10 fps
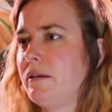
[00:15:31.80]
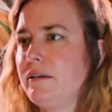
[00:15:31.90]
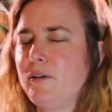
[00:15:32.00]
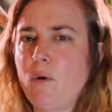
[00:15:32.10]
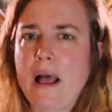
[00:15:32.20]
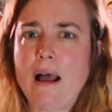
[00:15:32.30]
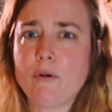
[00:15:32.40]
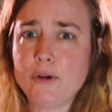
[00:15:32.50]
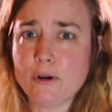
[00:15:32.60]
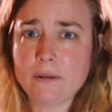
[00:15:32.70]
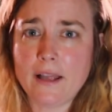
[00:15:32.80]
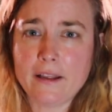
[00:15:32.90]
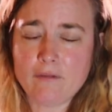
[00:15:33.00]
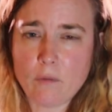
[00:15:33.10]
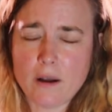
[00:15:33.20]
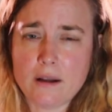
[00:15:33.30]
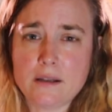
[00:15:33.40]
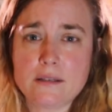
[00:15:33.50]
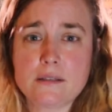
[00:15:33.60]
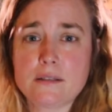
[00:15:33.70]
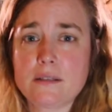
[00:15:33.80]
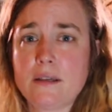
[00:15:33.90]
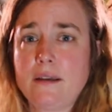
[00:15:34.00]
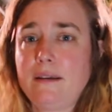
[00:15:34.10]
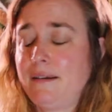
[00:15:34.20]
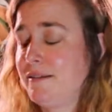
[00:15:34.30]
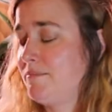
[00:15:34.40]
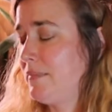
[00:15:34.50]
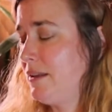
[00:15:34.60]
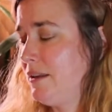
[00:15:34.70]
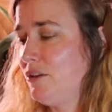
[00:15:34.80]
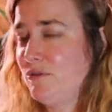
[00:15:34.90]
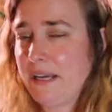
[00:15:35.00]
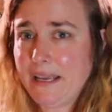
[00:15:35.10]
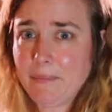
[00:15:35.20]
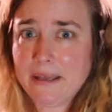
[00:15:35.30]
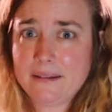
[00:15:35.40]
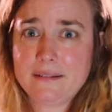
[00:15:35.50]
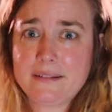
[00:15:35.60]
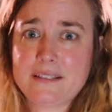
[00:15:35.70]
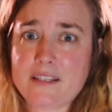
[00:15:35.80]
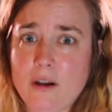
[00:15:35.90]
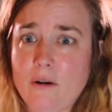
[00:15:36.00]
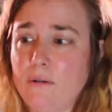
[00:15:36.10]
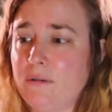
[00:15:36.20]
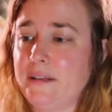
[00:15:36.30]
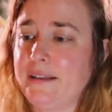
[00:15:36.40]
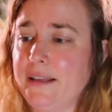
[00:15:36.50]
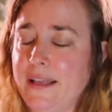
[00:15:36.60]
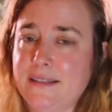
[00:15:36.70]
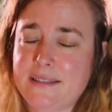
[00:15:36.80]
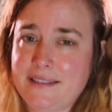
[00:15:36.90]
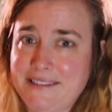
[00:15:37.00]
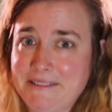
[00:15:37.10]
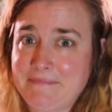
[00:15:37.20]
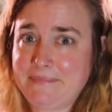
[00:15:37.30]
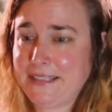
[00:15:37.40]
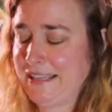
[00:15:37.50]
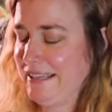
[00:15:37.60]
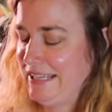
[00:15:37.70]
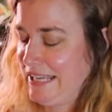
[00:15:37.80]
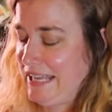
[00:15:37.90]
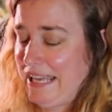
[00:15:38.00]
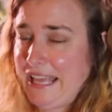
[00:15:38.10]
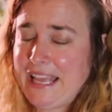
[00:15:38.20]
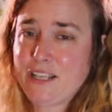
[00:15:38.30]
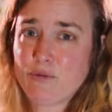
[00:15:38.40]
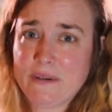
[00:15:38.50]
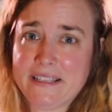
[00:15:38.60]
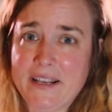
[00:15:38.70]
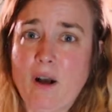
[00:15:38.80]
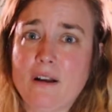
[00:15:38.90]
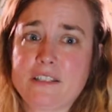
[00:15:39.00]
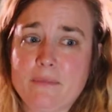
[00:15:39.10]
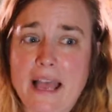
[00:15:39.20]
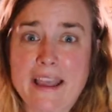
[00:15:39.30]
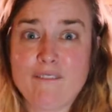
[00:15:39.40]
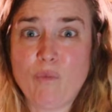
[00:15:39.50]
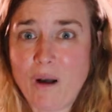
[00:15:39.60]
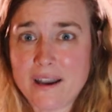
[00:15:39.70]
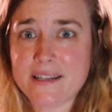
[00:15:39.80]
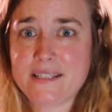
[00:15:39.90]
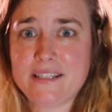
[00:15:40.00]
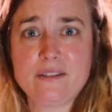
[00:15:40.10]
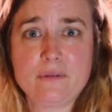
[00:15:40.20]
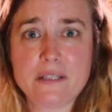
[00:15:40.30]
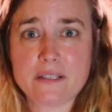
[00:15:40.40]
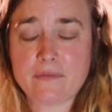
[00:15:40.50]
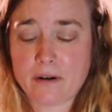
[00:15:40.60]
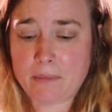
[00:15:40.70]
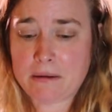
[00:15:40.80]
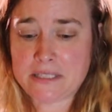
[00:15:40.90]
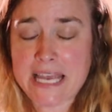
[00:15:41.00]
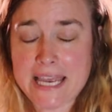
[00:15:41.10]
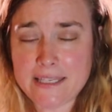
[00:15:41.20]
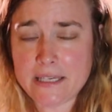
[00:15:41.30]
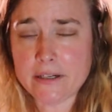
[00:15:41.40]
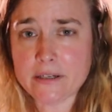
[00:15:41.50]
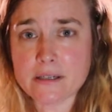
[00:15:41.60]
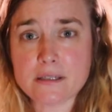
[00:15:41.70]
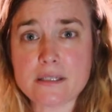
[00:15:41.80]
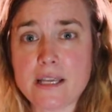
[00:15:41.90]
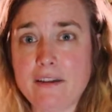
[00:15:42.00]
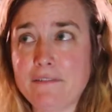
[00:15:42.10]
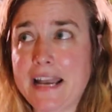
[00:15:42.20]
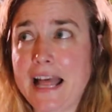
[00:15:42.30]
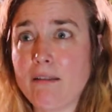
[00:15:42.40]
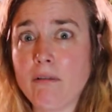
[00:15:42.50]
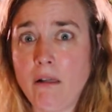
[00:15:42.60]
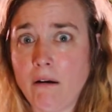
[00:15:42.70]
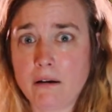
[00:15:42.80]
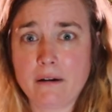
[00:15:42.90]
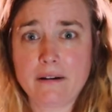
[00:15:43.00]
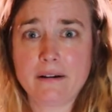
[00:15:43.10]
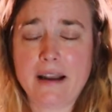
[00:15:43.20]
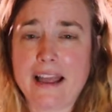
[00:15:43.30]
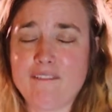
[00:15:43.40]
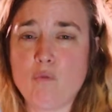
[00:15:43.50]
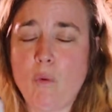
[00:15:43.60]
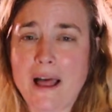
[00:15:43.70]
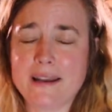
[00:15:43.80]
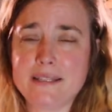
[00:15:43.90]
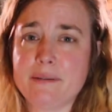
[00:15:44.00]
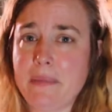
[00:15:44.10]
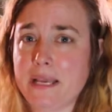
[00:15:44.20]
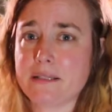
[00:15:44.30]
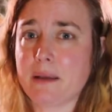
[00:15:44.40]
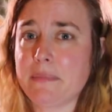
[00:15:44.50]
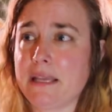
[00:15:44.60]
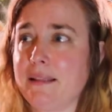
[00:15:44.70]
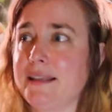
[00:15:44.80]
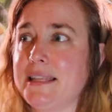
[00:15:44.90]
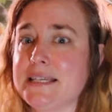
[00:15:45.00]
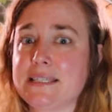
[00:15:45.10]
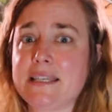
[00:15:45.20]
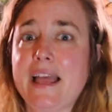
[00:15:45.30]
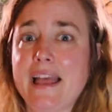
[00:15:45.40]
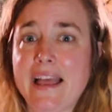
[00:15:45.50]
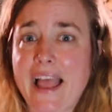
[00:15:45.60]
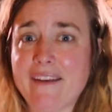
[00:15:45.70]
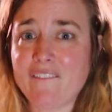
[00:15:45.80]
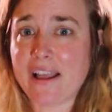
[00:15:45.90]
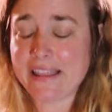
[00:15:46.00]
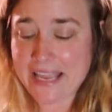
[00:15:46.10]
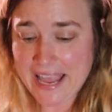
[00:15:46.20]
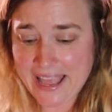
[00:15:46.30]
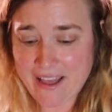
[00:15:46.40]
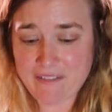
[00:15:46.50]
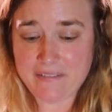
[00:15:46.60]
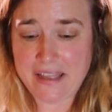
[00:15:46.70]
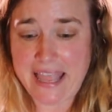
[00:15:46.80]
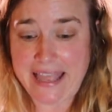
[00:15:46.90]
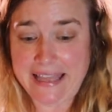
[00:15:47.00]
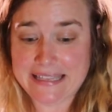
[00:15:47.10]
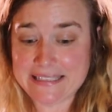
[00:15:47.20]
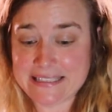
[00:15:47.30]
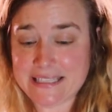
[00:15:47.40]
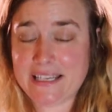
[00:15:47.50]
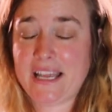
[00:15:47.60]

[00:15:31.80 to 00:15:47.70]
you know, how your life was, you name it. So it's really awesome. I have wanted to do this for about 10 years, if not longer. I've wanted to make something like this. I finally have, and